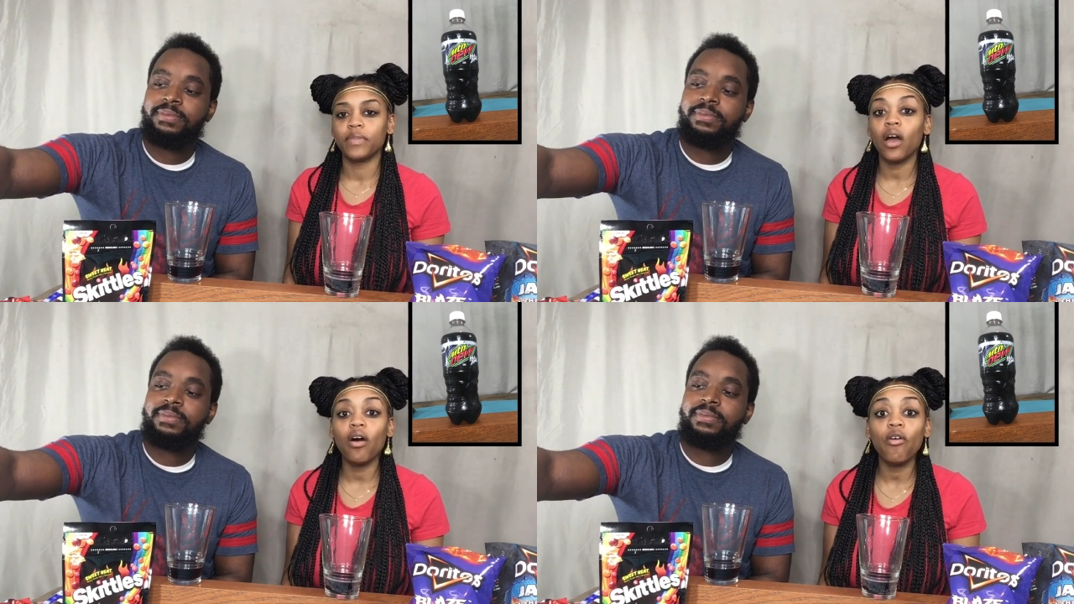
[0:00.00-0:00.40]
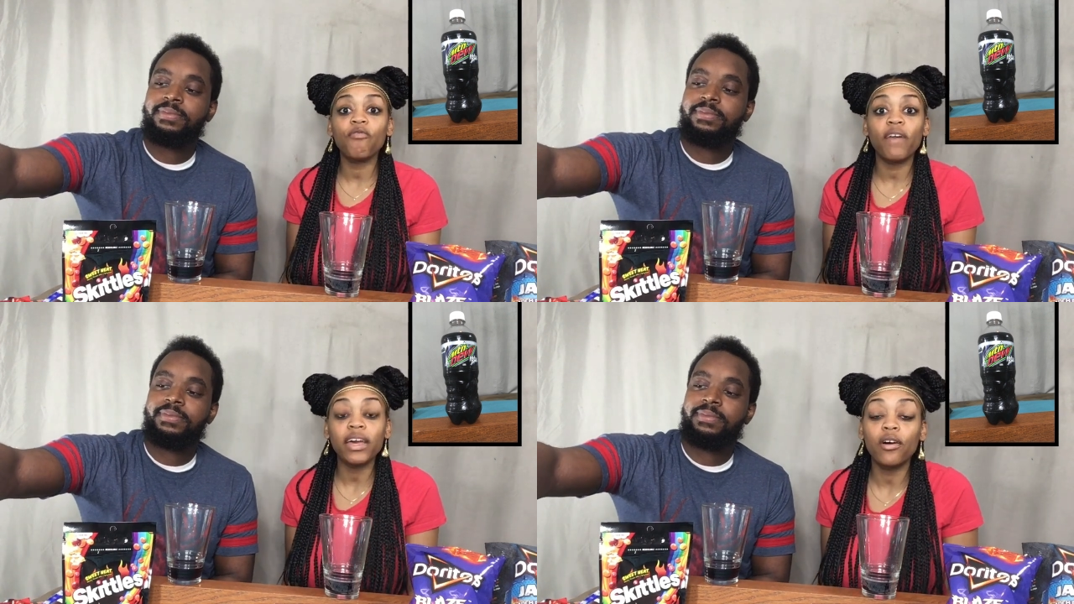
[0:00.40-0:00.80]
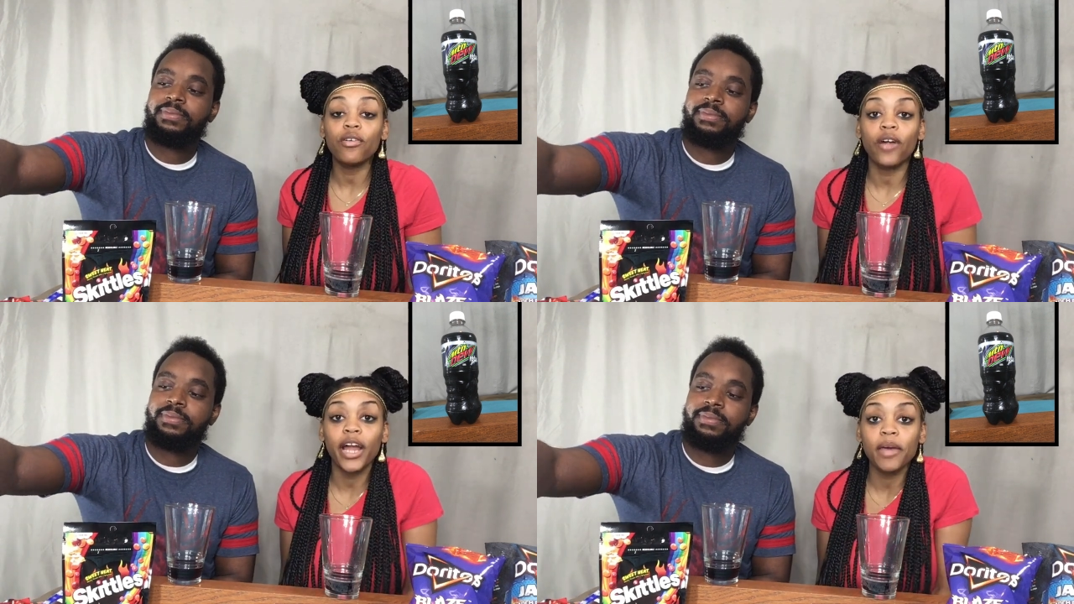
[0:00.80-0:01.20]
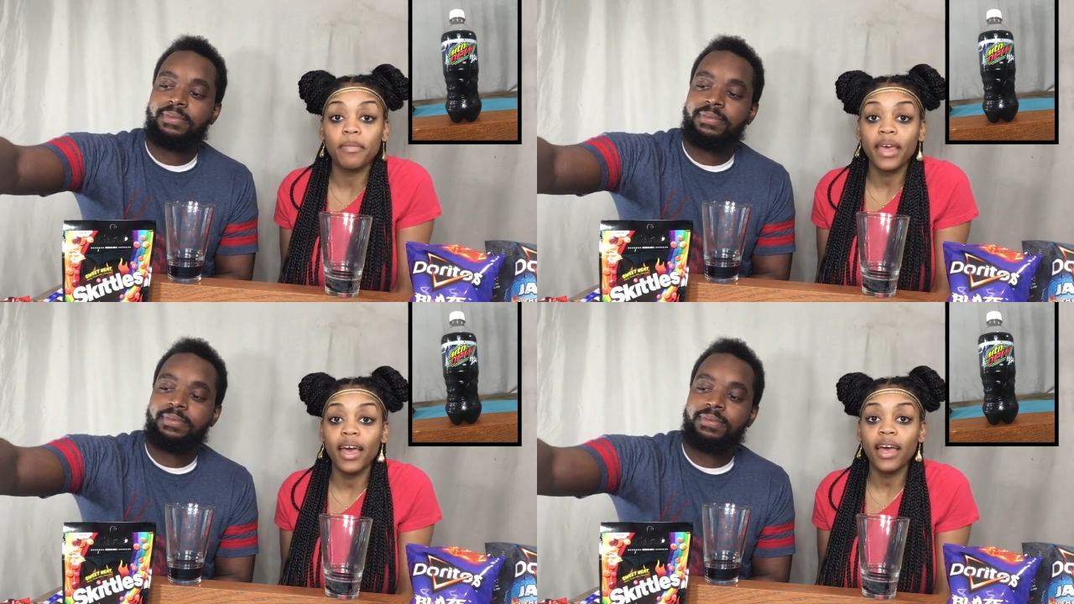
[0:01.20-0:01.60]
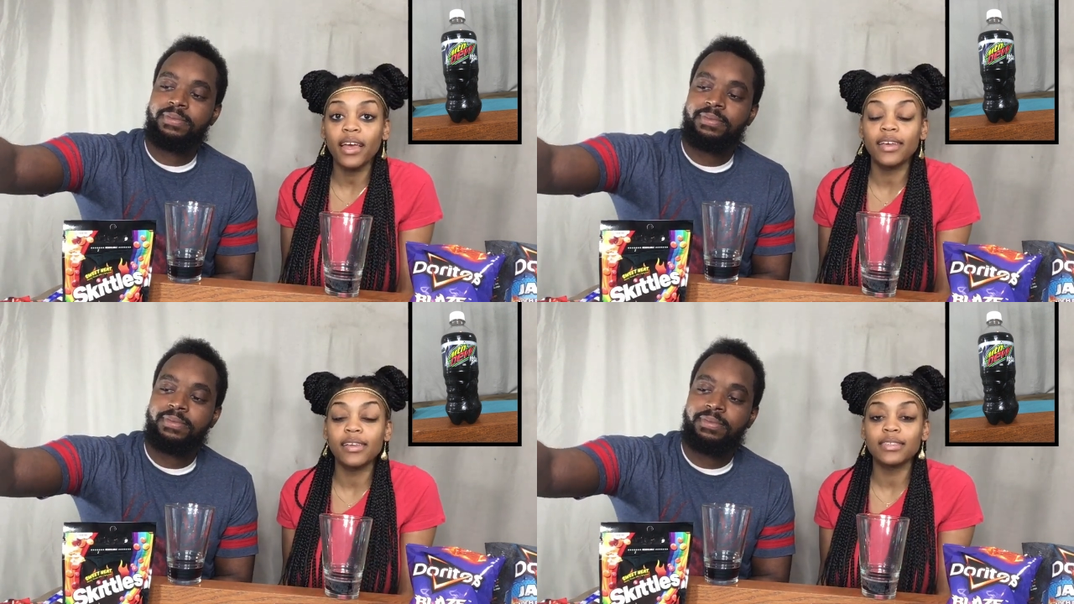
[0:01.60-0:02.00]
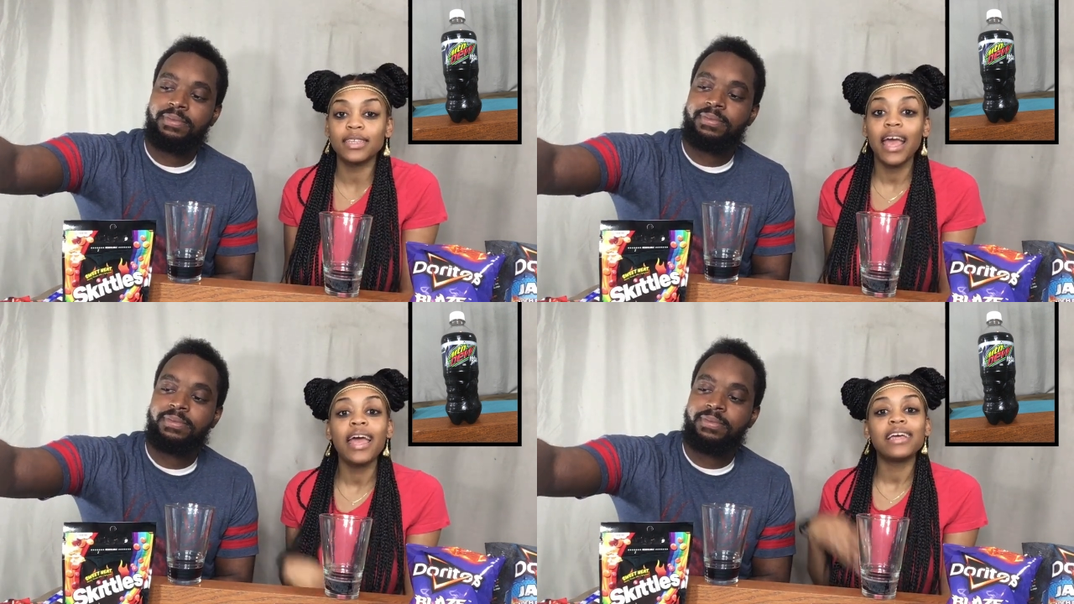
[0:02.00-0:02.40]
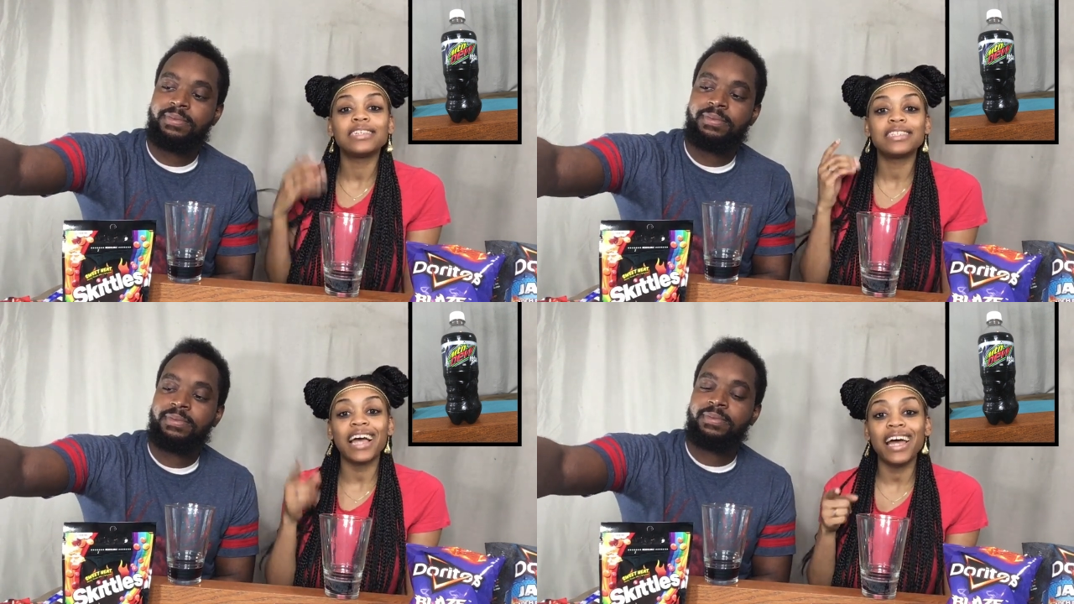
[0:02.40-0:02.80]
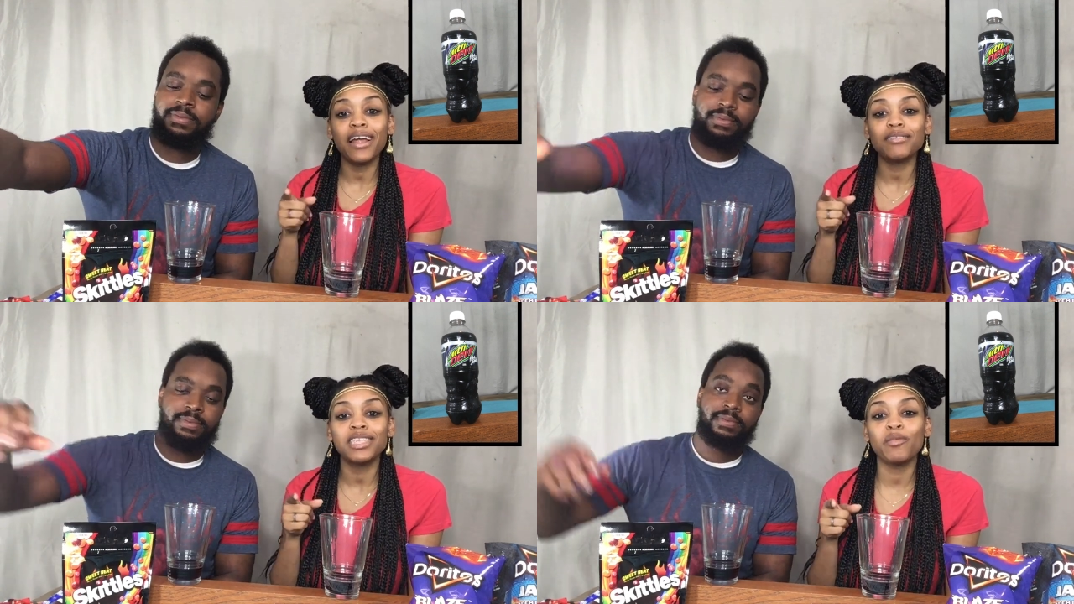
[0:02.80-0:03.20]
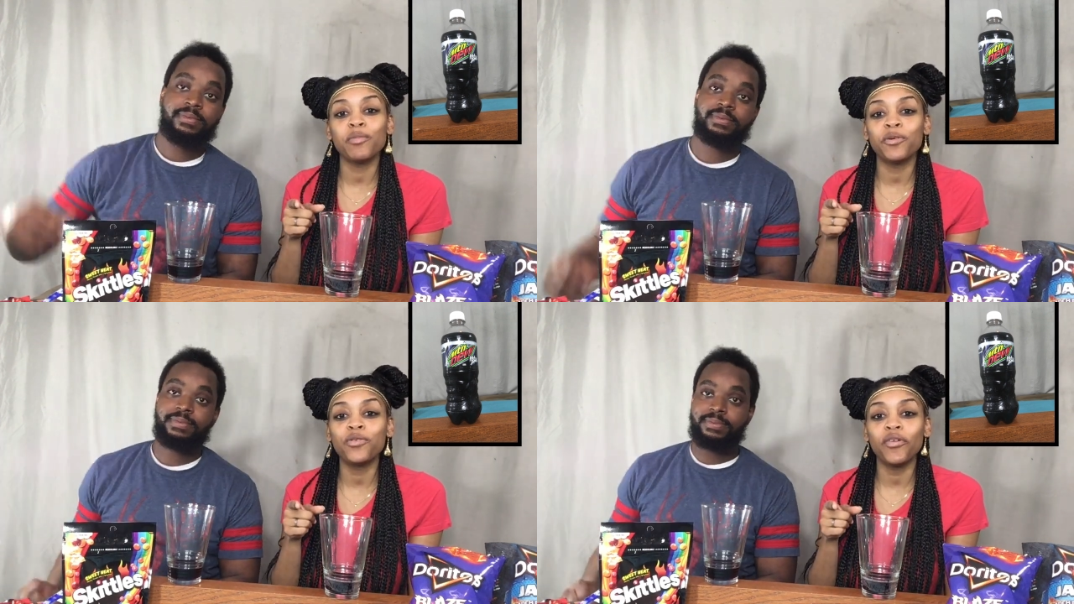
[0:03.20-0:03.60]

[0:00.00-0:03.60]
Speaker 1: Oh, Faygo grape, yes. Shout out to people who